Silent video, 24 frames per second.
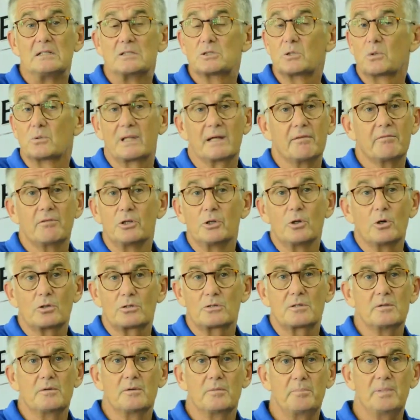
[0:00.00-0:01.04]
So they will
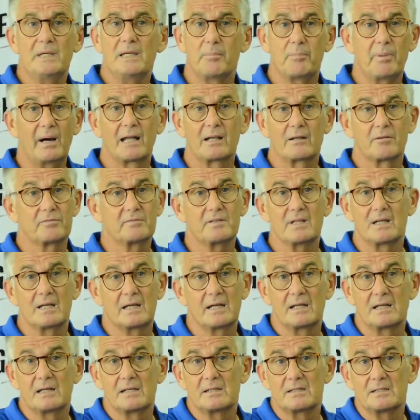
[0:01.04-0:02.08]
not be a part of
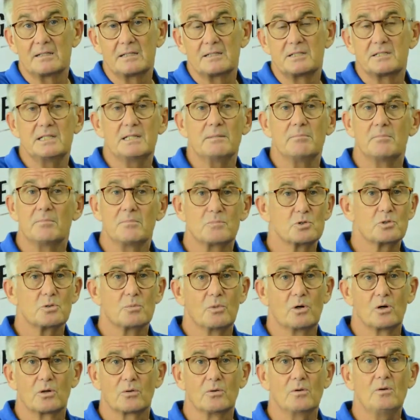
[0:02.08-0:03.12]
the team
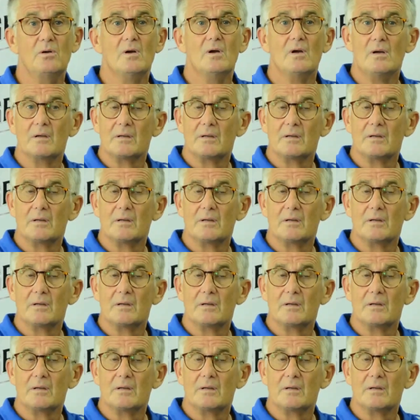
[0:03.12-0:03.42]
tomorrow.